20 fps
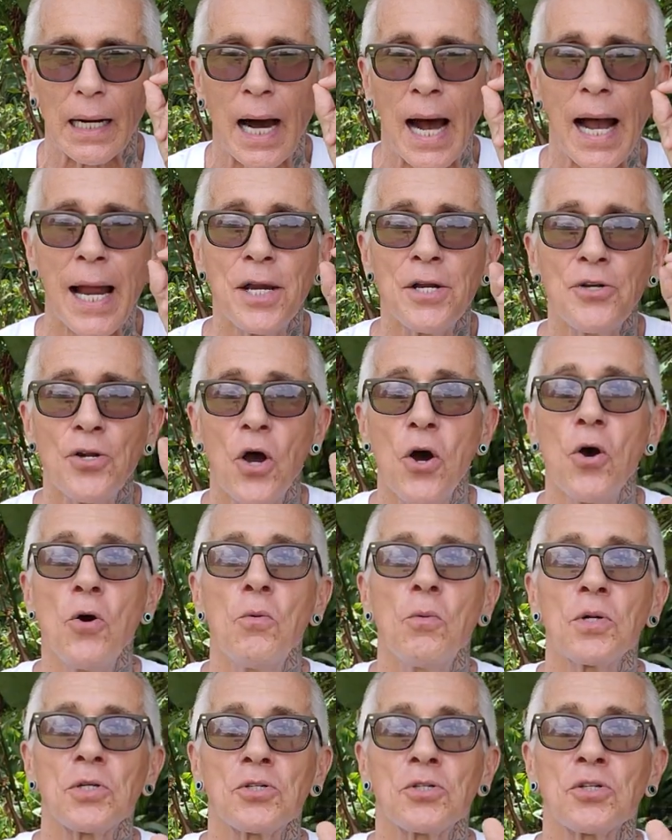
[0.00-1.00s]
I know
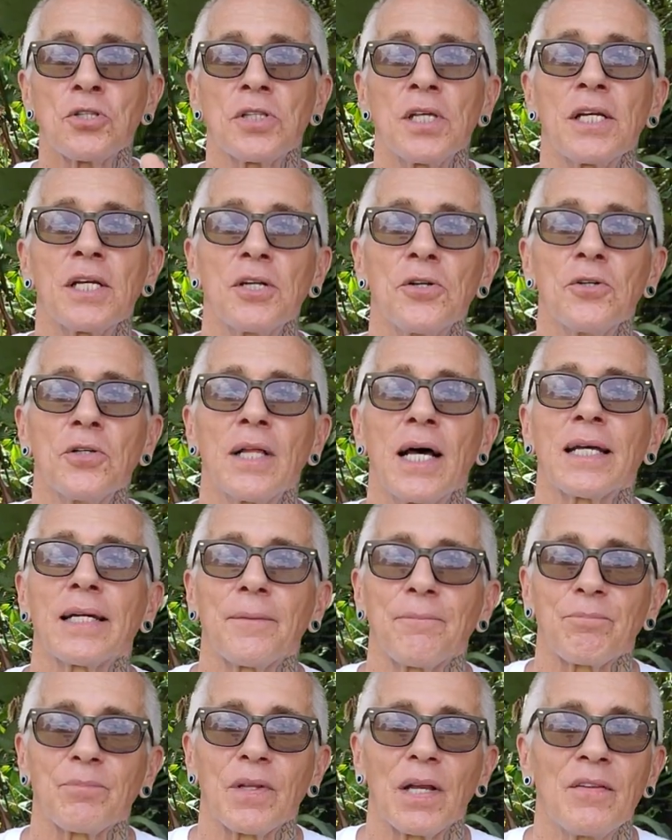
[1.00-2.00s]
what you're thinking. You're
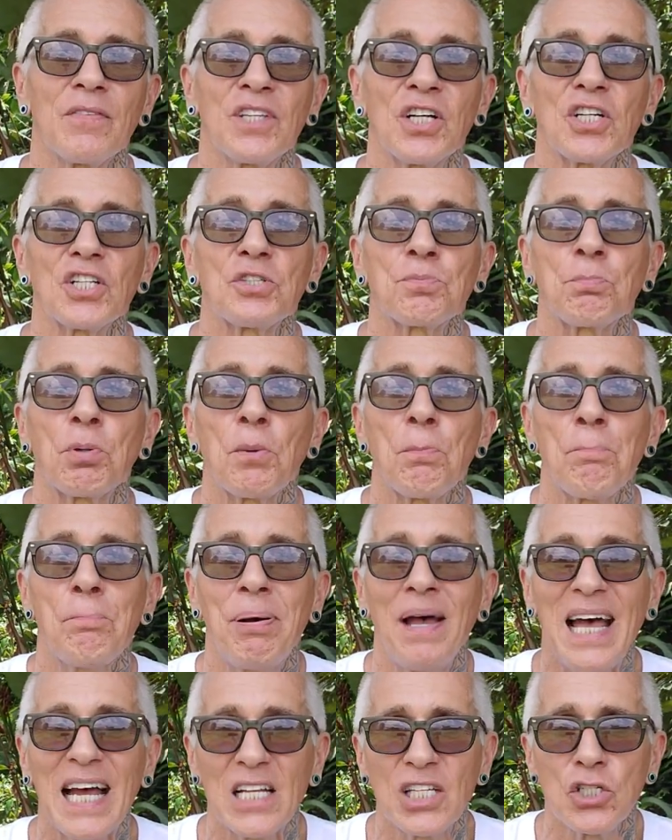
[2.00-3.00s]
like, there's
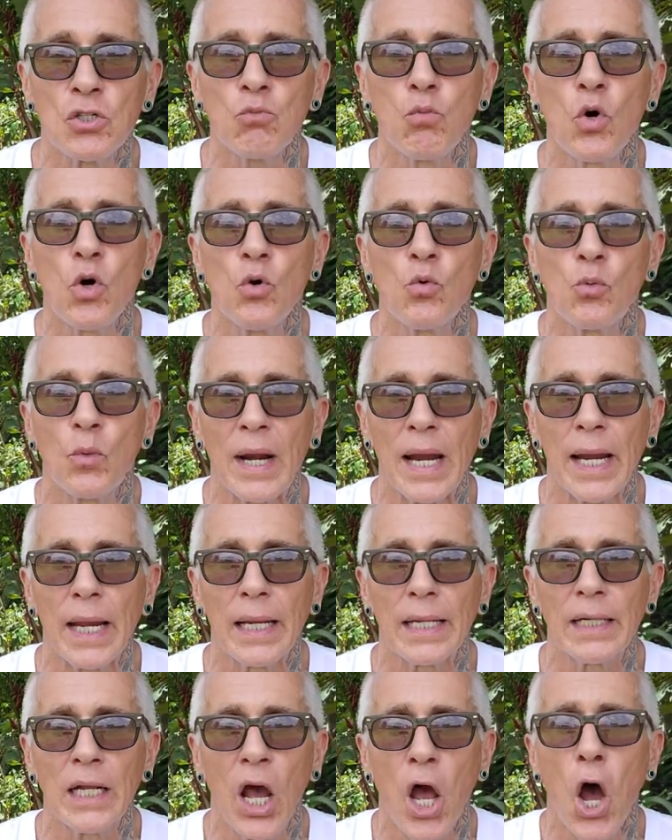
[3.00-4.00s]
perpetual
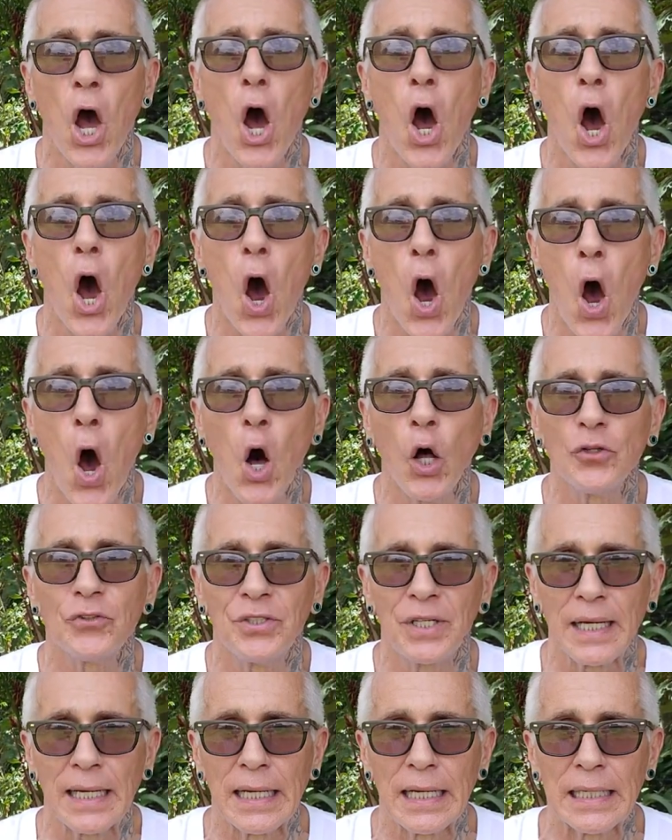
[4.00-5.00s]
rain all
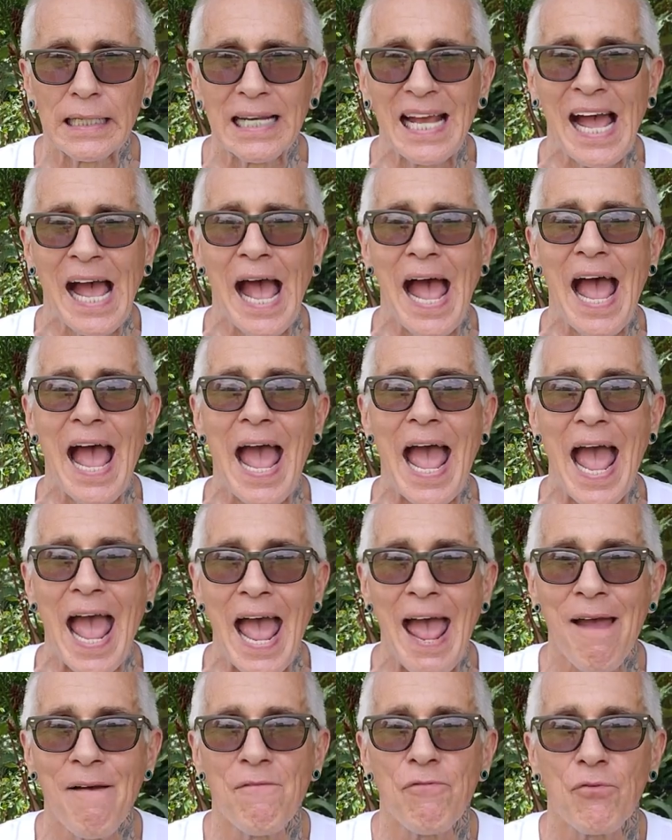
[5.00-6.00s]
day,
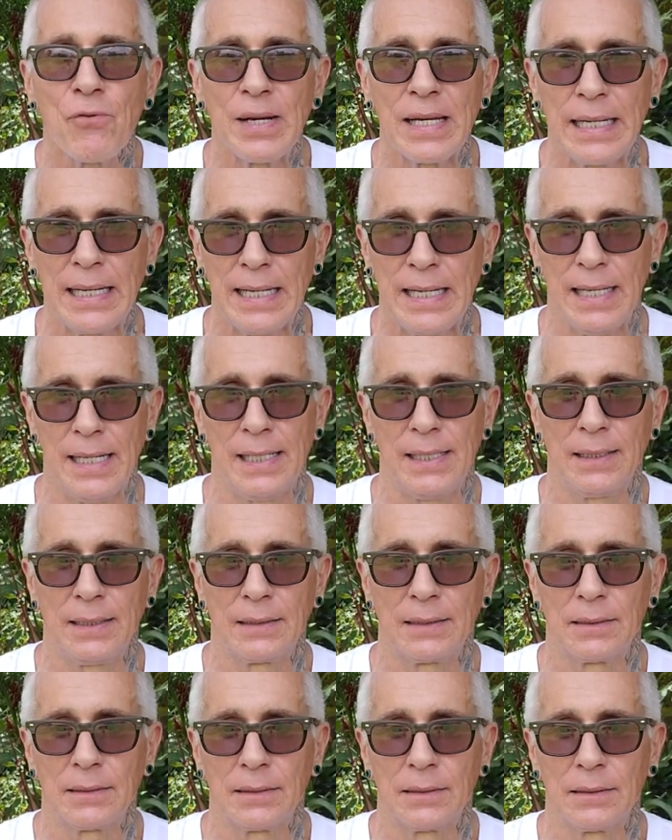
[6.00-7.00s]
every day.
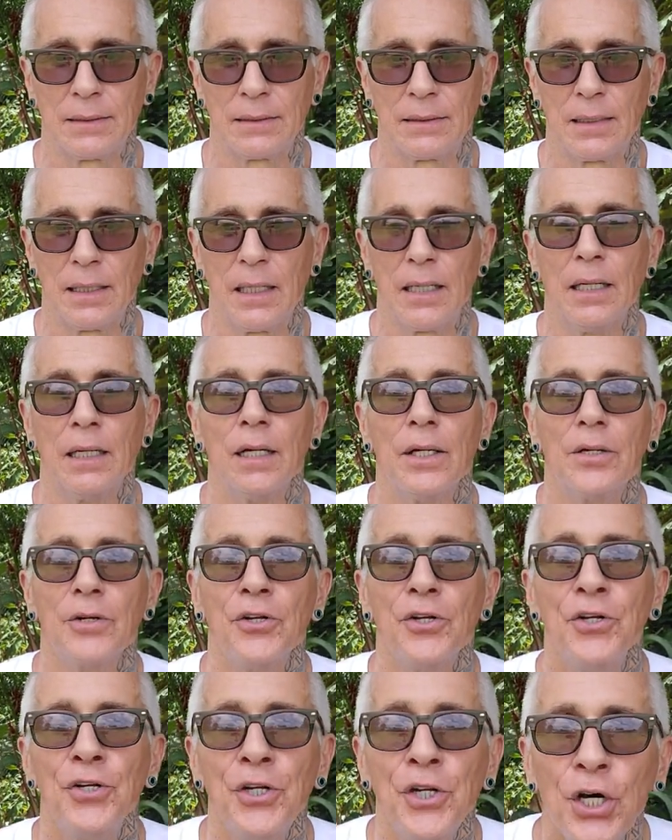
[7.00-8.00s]

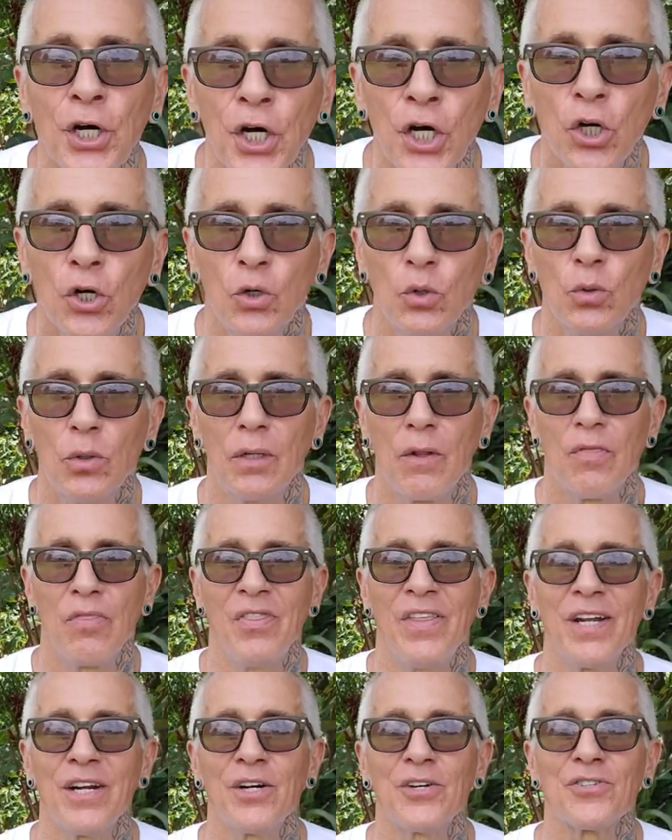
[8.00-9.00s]
No,
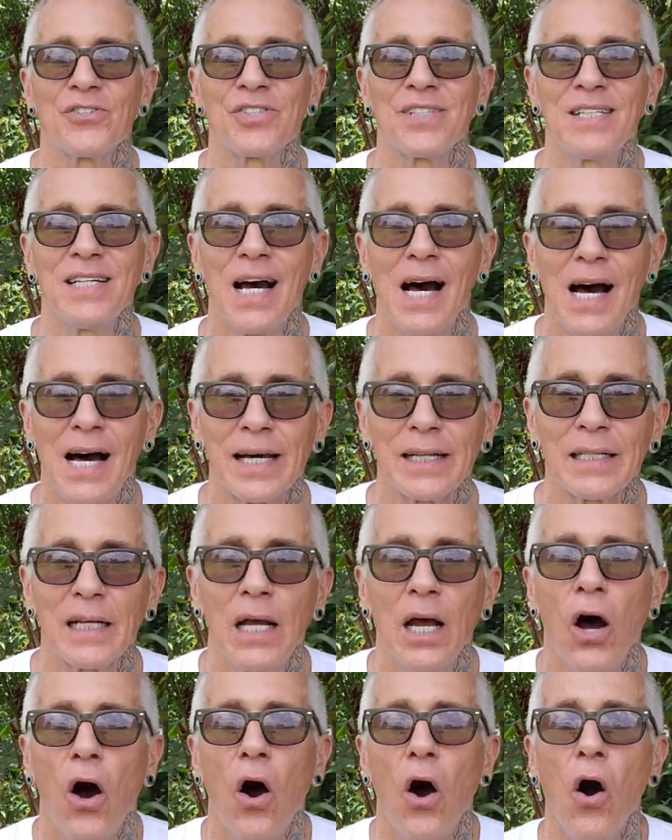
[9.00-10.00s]
there's not.
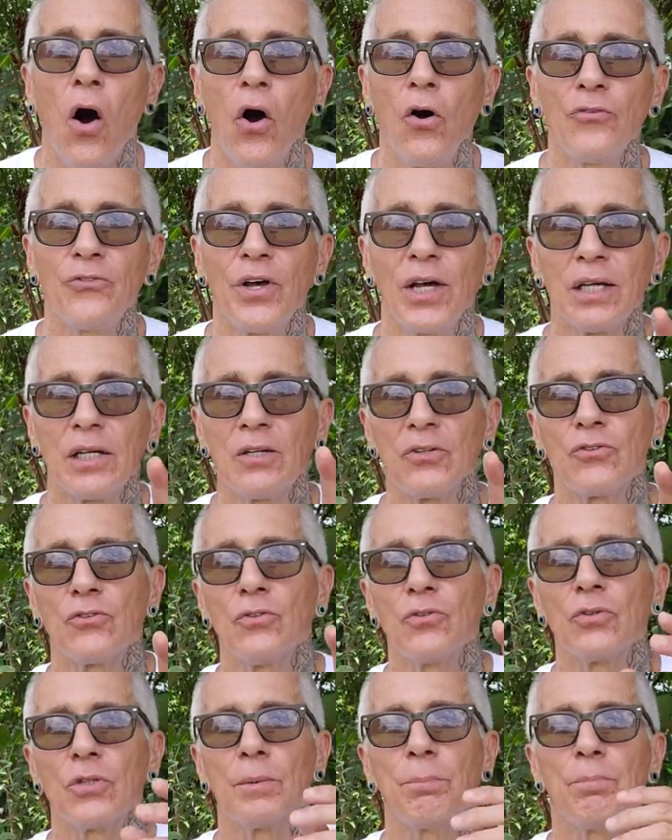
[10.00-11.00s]
Alls I can
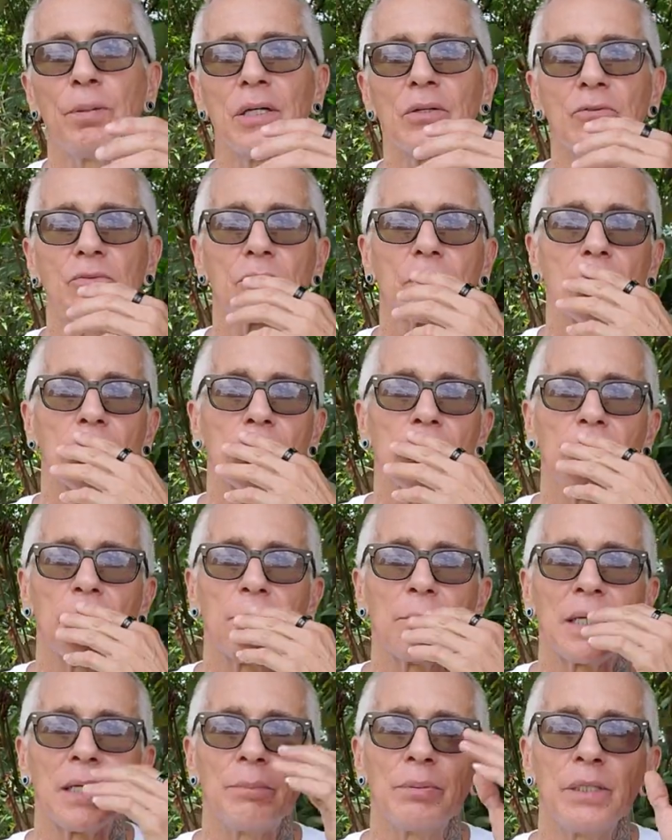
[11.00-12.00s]
do, the best uh,
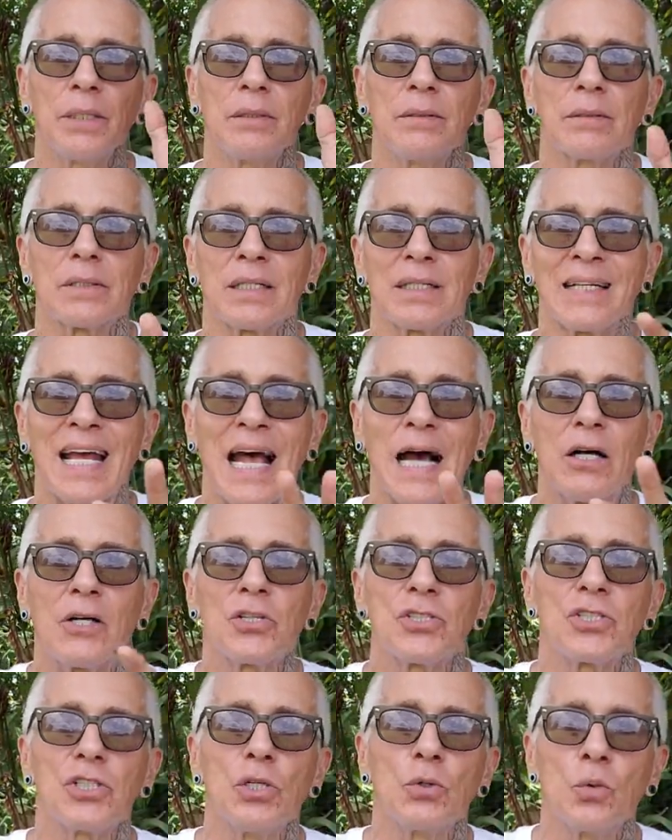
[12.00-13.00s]
maybe
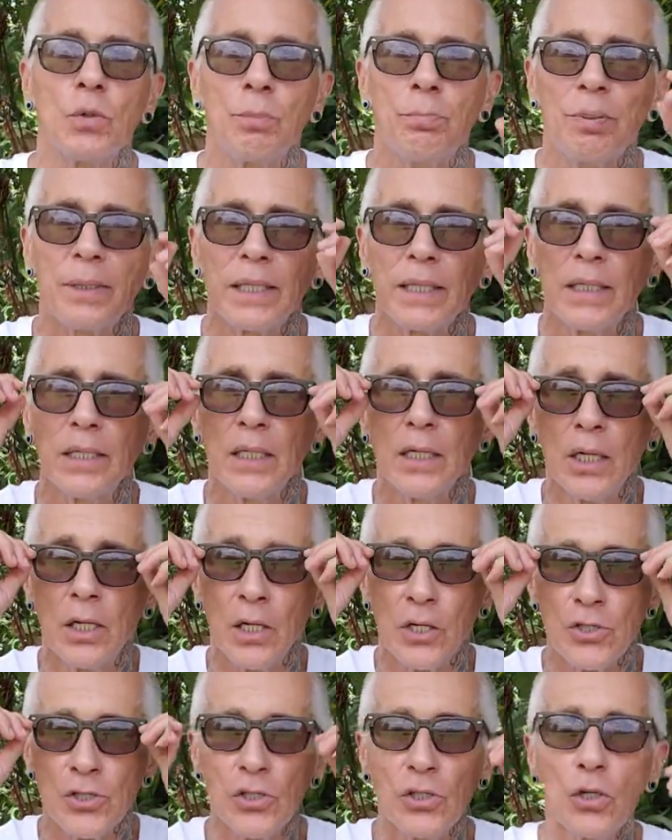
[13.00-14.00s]
analogy would be,
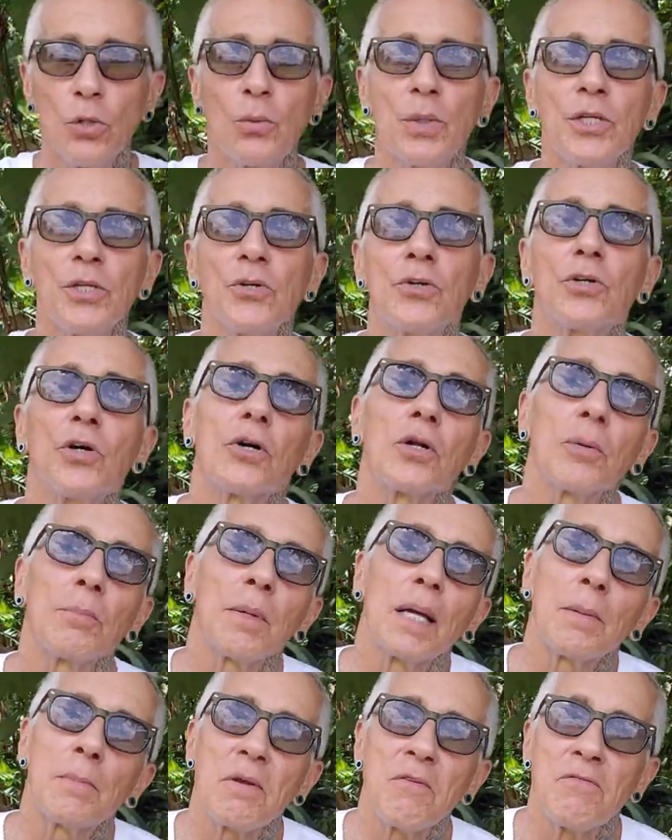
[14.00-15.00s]
do you know when you go to
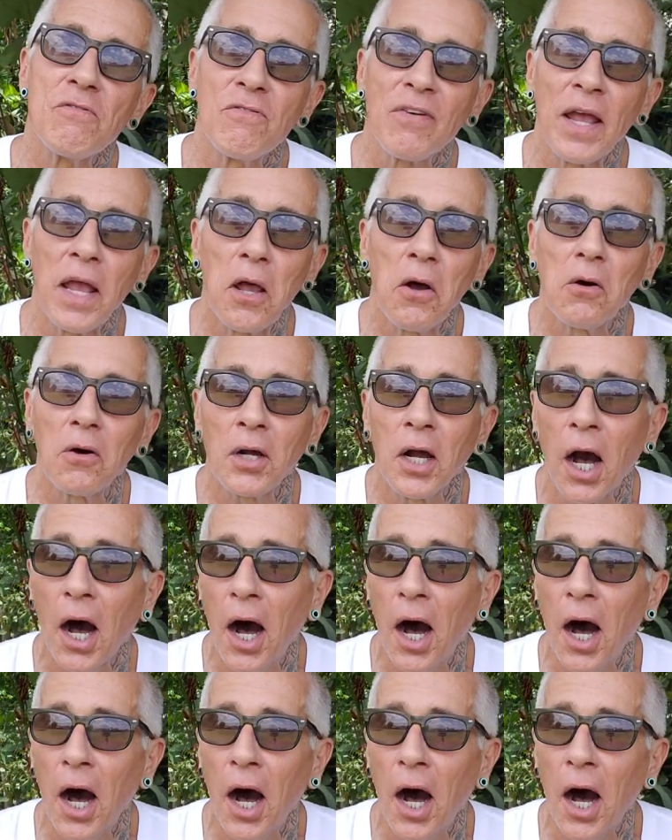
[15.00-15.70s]
maybe Vail,